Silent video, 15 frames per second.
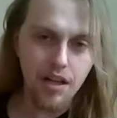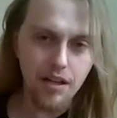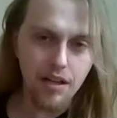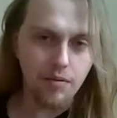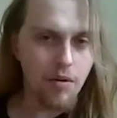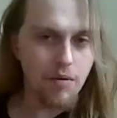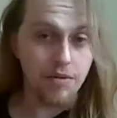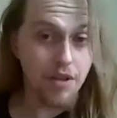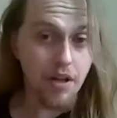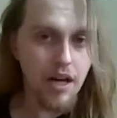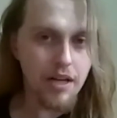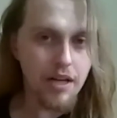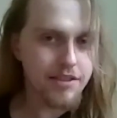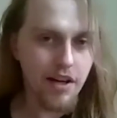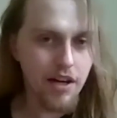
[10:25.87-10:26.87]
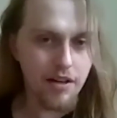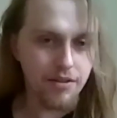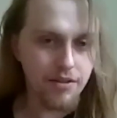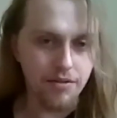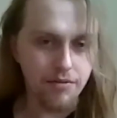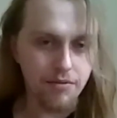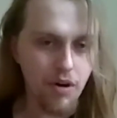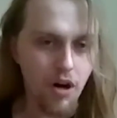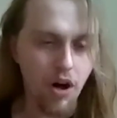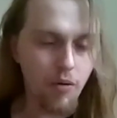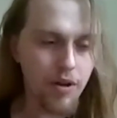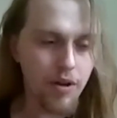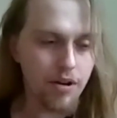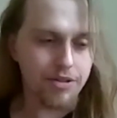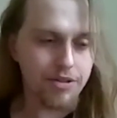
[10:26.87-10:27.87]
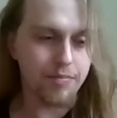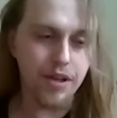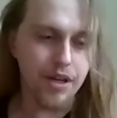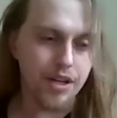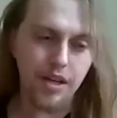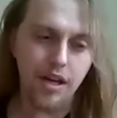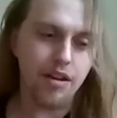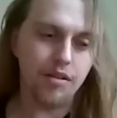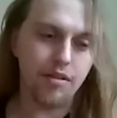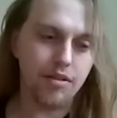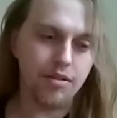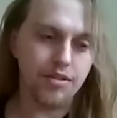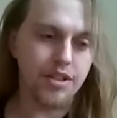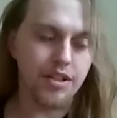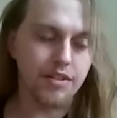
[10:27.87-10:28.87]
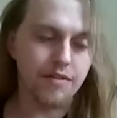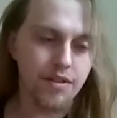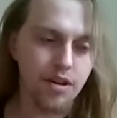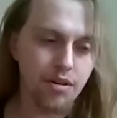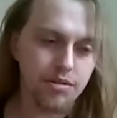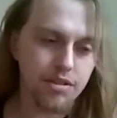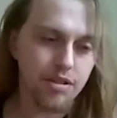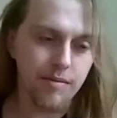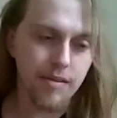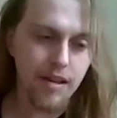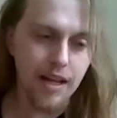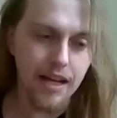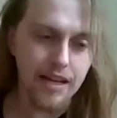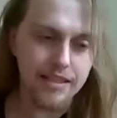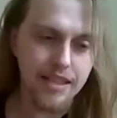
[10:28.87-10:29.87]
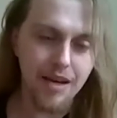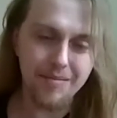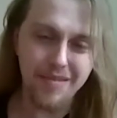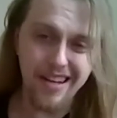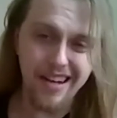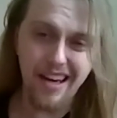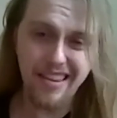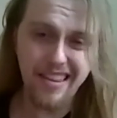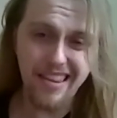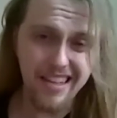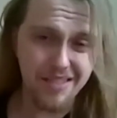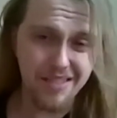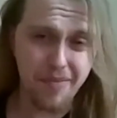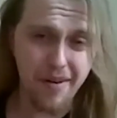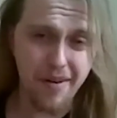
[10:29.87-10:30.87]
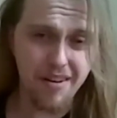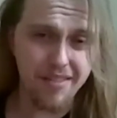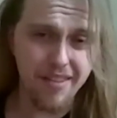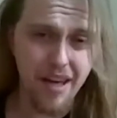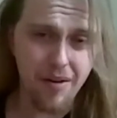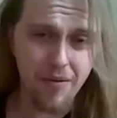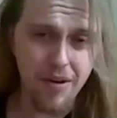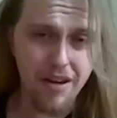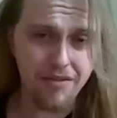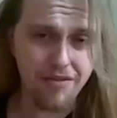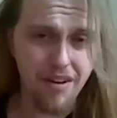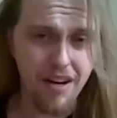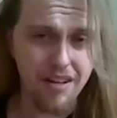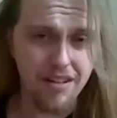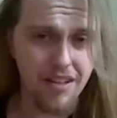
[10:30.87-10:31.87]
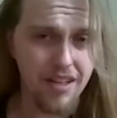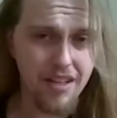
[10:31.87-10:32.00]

Like, when was the last time you all went out to play together and didn't even know it was going to be the last time? And I think it's better that way, frankly.